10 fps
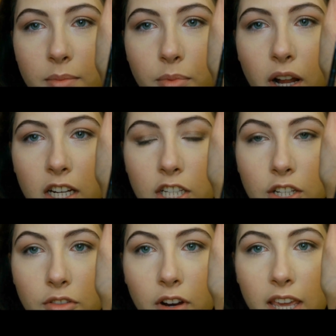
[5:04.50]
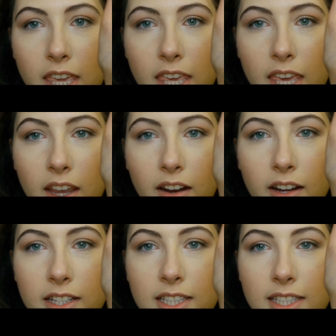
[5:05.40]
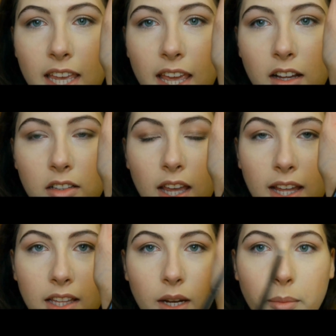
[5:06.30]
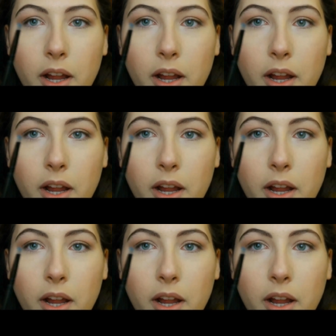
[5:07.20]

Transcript: brush right here. It's this angled eyeliner